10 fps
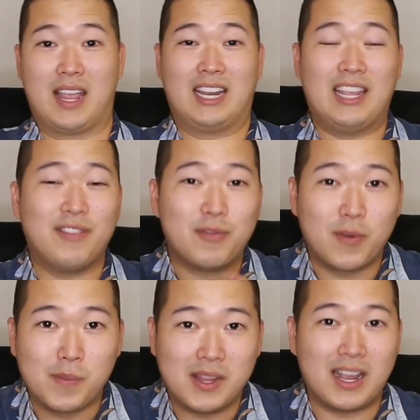And even
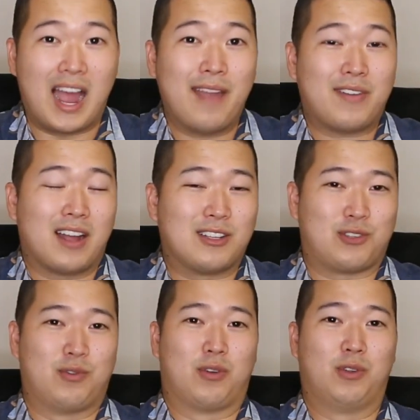for me, I've kind of
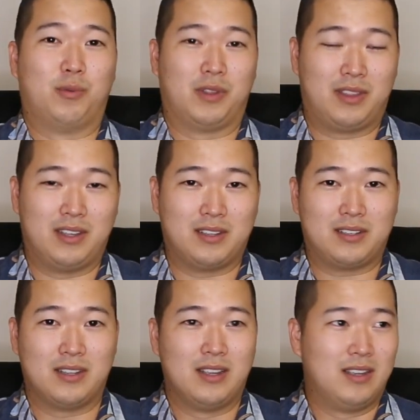struggled with
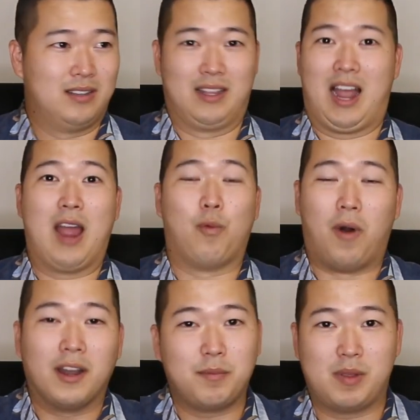this. Like, I
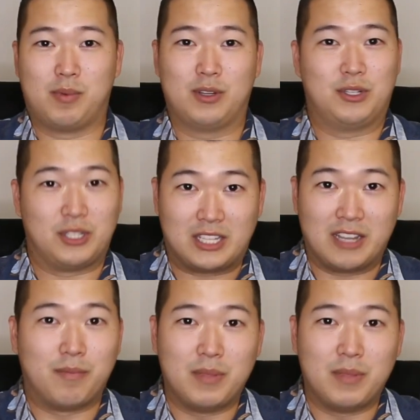wanted people to just give